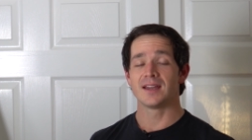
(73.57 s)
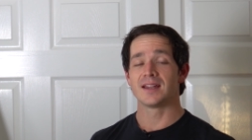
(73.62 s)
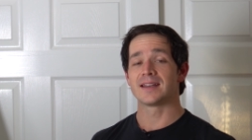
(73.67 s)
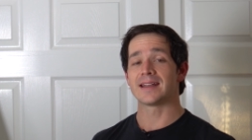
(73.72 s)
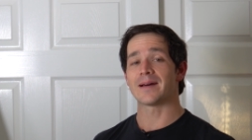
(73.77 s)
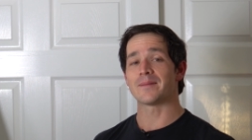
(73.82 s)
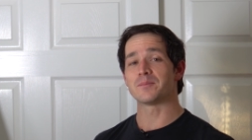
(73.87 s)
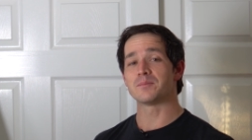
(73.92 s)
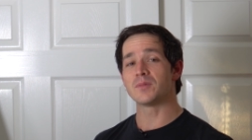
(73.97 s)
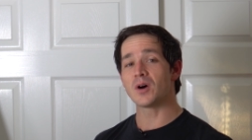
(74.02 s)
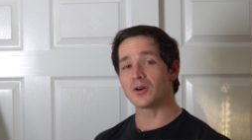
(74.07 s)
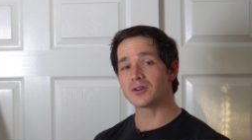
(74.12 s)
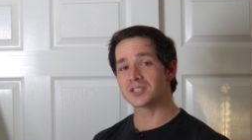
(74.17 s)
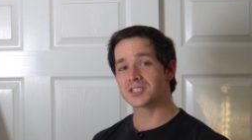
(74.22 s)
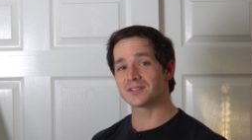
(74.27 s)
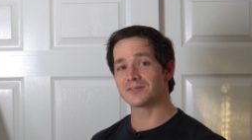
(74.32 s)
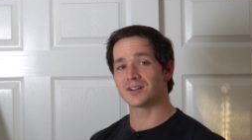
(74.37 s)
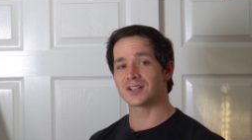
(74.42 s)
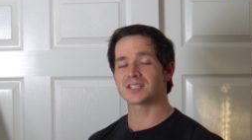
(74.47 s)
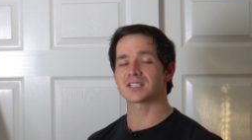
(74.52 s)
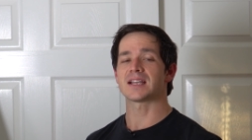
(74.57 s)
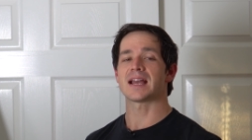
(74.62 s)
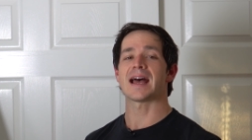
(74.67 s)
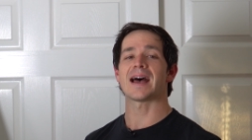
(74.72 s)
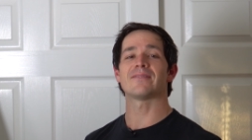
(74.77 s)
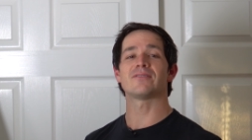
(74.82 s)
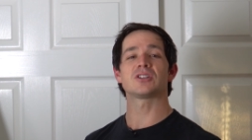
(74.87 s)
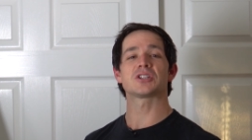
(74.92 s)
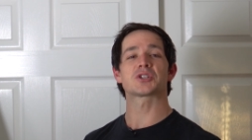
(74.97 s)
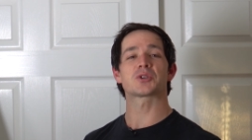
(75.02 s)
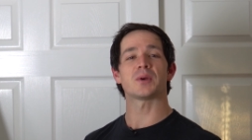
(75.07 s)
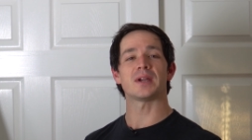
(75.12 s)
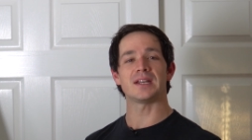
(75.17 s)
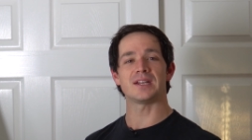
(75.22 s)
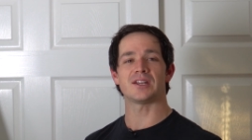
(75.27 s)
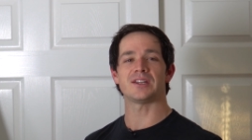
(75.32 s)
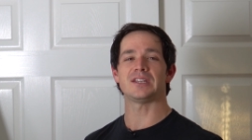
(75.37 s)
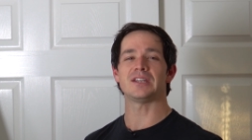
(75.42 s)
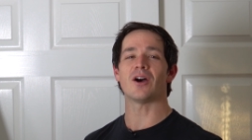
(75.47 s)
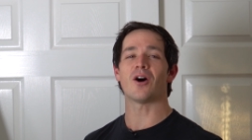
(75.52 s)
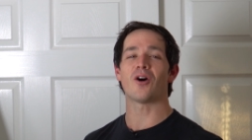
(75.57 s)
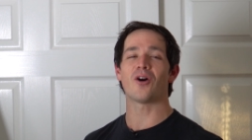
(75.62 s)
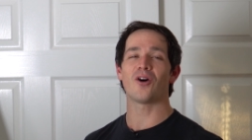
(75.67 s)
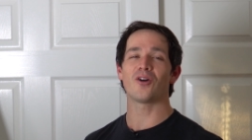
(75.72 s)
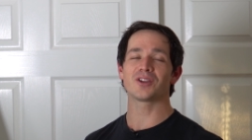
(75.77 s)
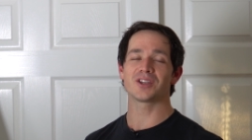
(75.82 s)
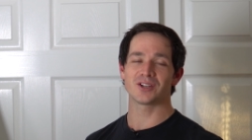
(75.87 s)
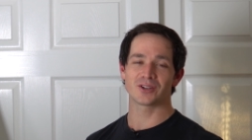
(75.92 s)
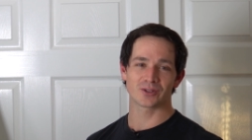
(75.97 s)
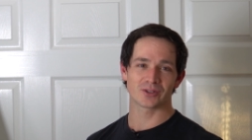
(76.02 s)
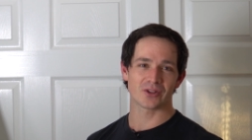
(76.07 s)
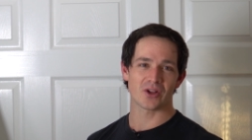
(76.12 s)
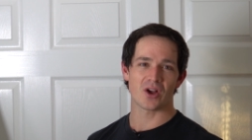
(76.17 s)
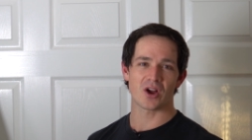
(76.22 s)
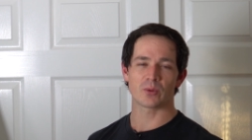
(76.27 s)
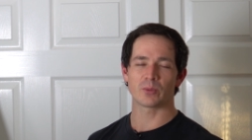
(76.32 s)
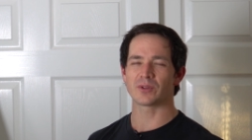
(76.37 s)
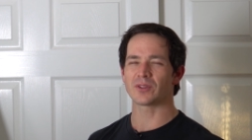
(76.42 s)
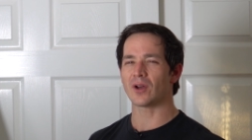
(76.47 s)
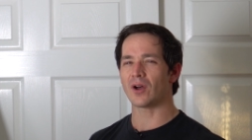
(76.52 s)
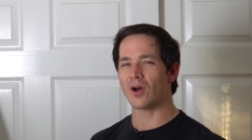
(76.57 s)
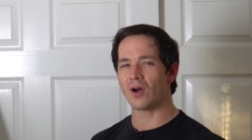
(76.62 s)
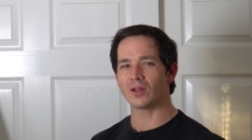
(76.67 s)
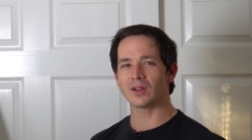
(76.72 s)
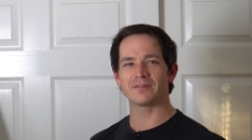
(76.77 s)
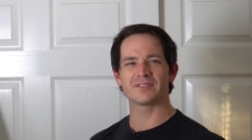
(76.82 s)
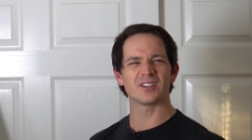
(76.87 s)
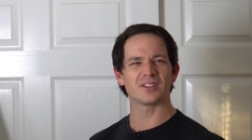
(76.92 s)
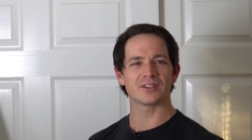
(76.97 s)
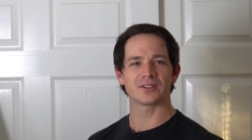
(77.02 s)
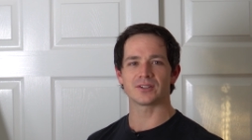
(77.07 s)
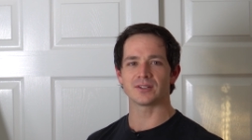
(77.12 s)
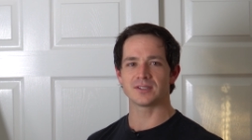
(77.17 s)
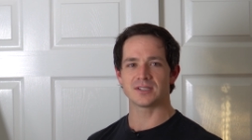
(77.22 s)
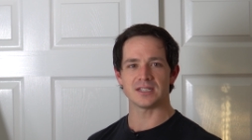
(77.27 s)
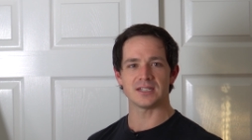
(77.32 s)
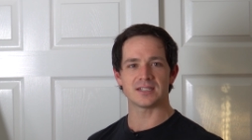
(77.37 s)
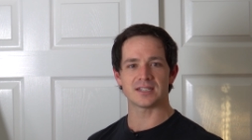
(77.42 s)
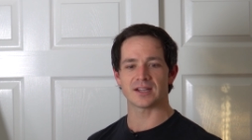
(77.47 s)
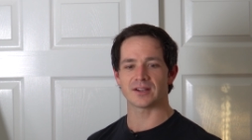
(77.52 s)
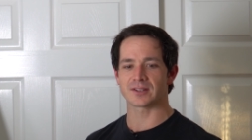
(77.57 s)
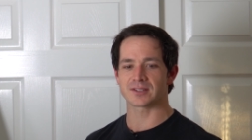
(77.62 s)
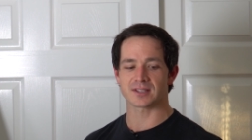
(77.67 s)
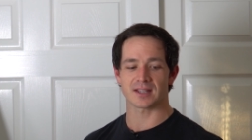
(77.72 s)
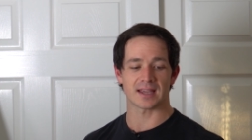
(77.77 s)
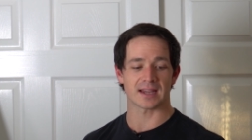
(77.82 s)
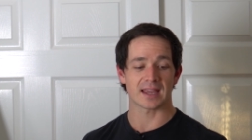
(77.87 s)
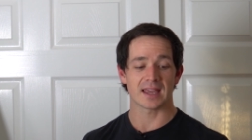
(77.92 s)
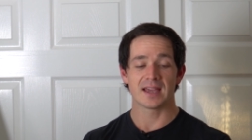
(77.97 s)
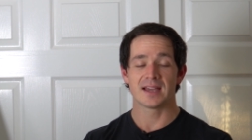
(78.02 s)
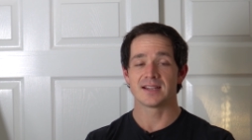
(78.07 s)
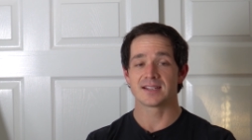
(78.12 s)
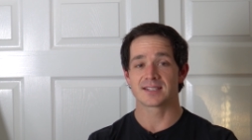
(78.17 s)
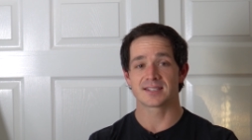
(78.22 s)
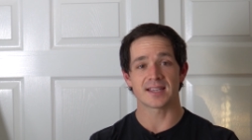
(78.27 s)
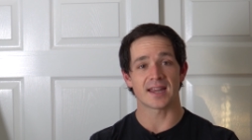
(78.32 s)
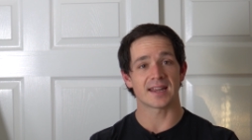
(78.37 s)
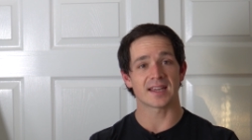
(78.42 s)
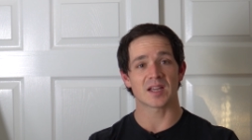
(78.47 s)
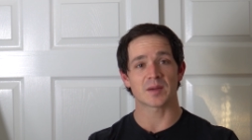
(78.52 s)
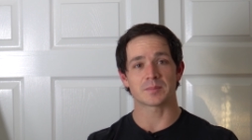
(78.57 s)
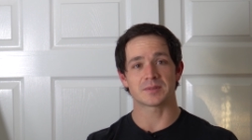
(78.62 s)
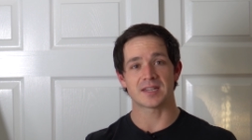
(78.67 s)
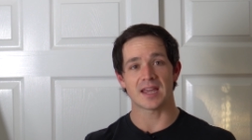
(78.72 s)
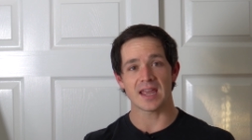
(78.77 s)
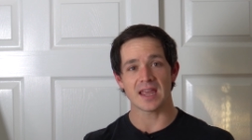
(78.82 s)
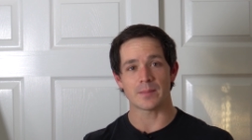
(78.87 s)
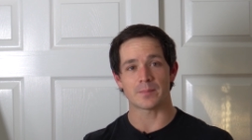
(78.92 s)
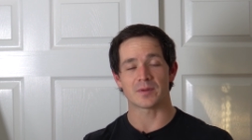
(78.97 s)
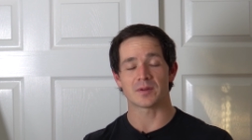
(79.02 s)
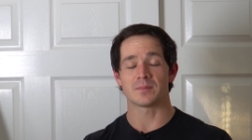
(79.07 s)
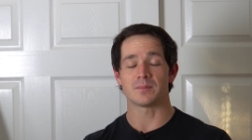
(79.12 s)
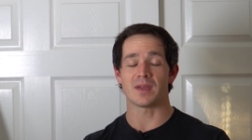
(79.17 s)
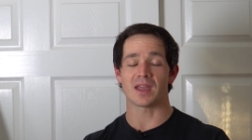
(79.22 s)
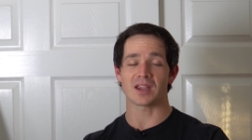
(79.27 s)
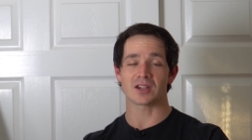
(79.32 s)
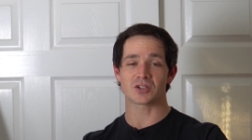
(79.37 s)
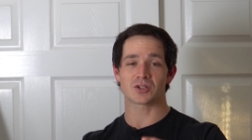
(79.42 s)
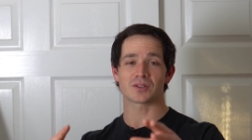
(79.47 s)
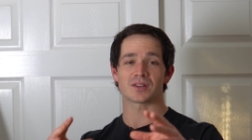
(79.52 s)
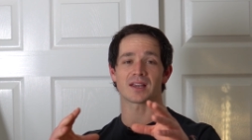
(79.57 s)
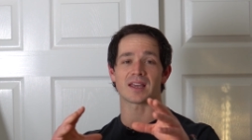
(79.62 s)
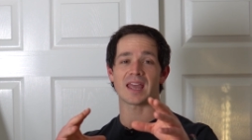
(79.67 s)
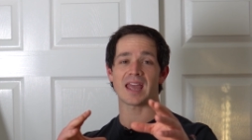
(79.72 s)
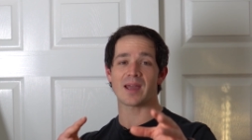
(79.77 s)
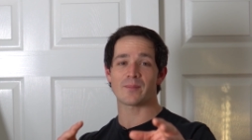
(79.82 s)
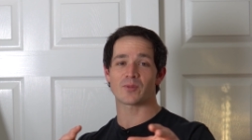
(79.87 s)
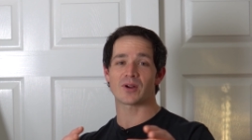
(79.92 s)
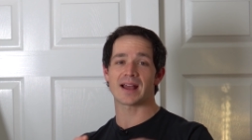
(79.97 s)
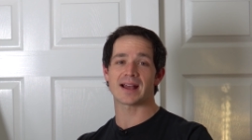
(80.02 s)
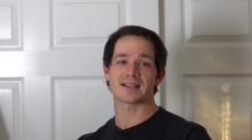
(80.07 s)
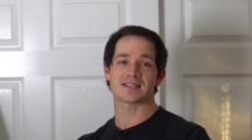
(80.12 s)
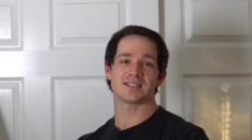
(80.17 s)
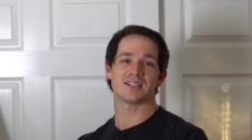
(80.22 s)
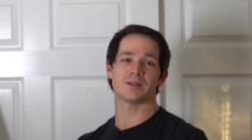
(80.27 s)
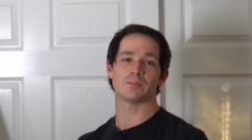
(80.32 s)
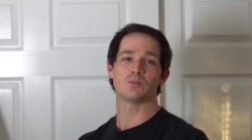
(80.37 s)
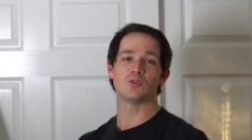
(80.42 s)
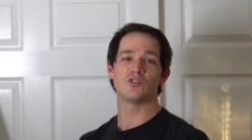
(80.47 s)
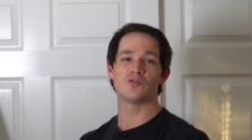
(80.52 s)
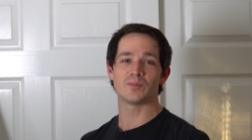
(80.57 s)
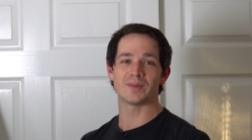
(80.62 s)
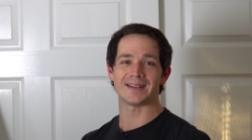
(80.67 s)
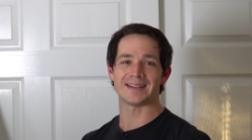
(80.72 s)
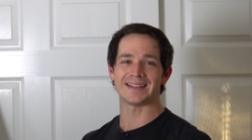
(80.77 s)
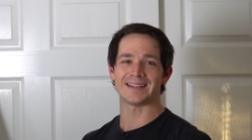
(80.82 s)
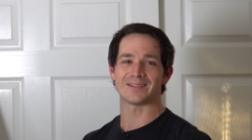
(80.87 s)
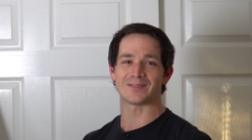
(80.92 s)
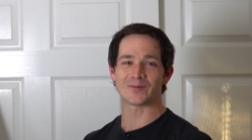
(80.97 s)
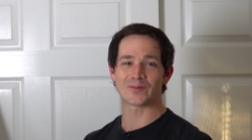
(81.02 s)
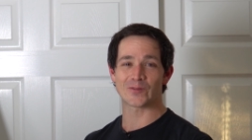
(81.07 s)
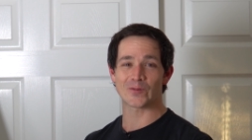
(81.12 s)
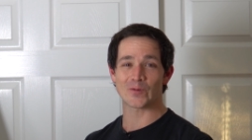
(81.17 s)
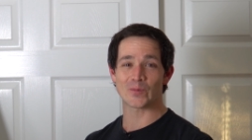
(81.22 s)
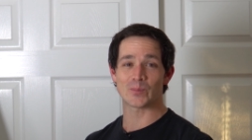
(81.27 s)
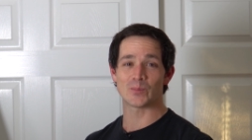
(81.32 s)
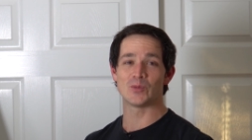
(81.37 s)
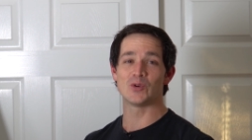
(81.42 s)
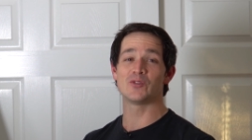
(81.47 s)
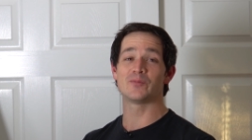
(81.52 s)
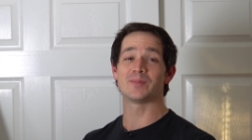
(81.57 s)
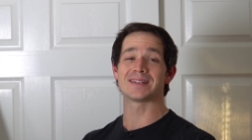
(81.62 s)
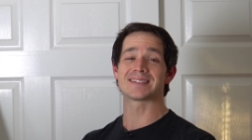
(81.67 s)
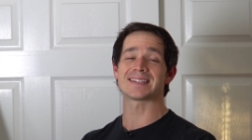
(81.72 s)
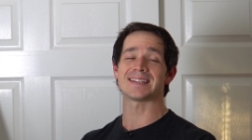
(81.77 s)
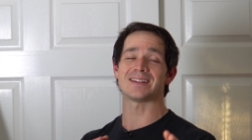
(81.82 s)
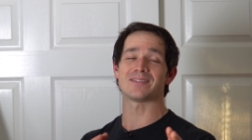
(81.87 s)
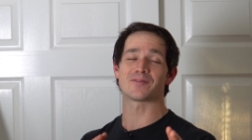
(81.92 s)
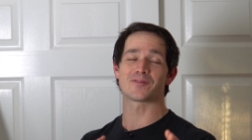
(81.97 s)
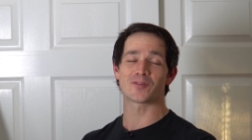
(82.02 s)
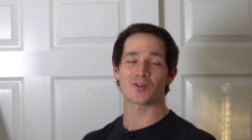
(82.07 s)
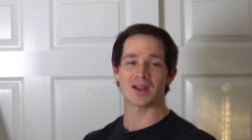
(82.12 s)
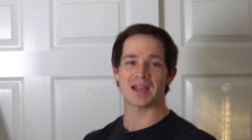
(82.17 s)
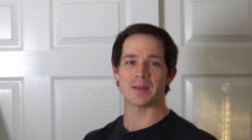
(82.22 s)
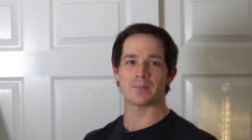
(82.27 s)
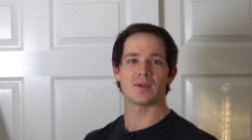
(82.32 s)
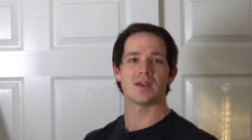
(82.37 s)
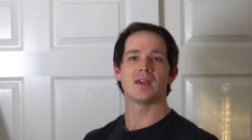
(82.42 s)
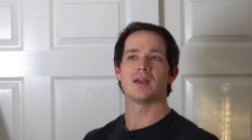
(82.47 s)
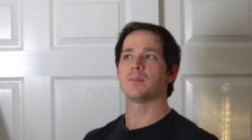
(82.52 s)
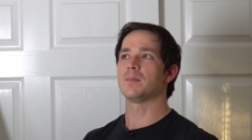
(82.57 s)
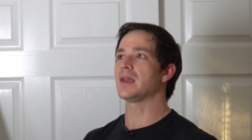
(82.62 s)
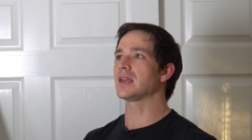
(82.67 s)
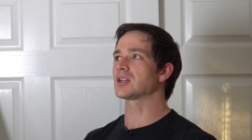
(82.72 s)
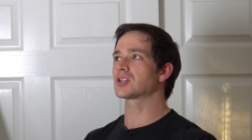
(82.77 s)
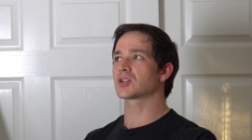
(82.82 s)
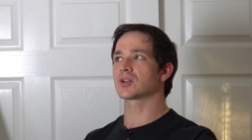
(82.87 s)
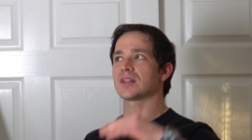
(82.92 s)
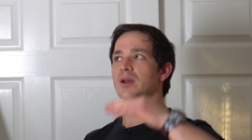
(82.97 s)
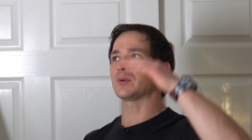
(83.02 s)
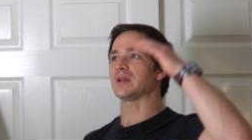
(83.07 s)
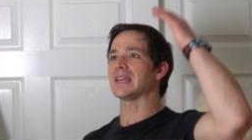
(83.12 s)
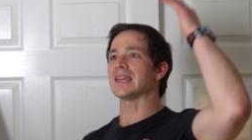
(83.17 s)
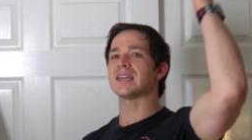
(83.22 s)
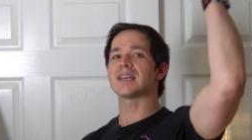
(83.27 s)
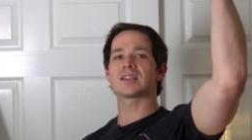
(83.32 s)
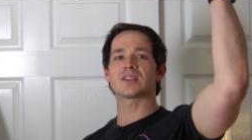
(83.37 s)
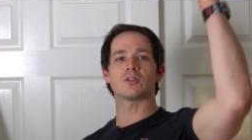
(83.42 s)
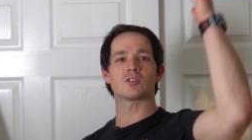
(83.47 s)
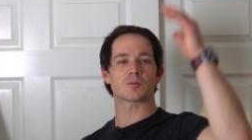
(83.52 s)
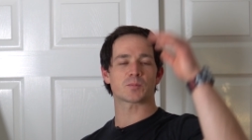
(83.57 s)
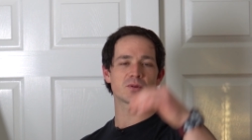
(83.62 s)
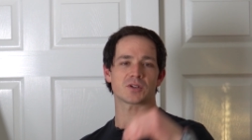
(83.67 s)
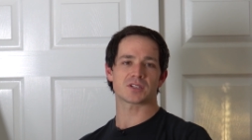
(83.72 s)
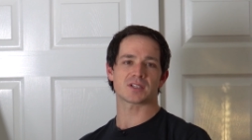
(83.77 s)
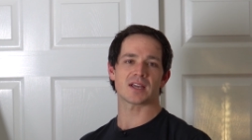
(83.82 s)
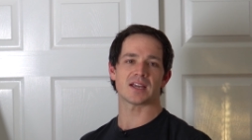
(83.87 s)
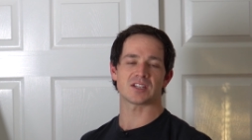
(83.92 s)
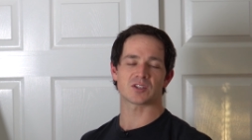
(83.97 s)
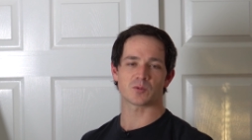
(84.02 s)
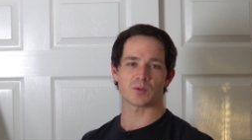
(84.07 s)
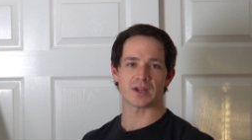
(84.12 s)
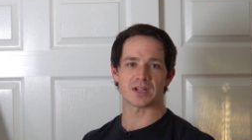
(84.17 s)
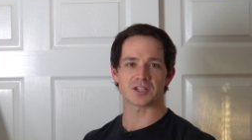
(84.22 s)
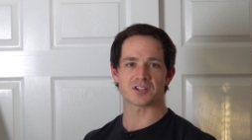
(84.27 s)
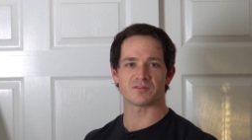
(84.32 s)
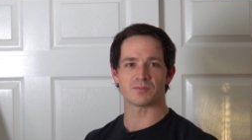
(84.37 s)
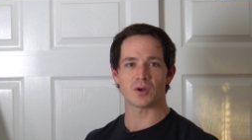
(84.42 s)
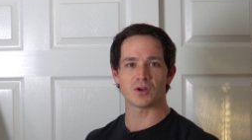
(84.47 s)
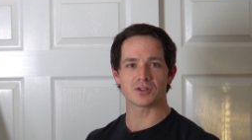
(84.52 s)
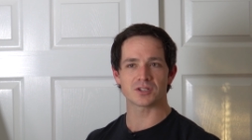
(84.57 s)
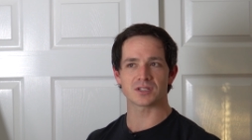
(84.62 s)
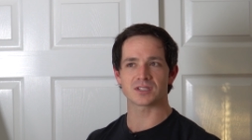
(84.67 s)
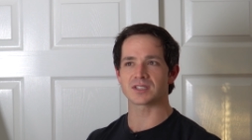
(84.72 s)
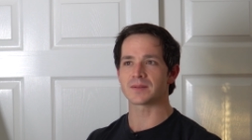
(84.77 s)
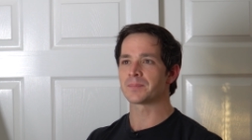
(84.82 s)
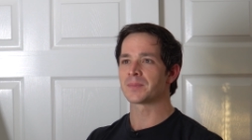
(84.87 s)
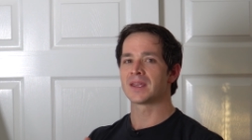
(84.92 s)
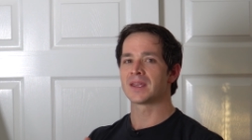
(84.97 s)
Now, most of us haven't trained all year long with all of the little details like setting up tape, making sure the camera has the movements in frame, making sure that we hit those precise range of motions.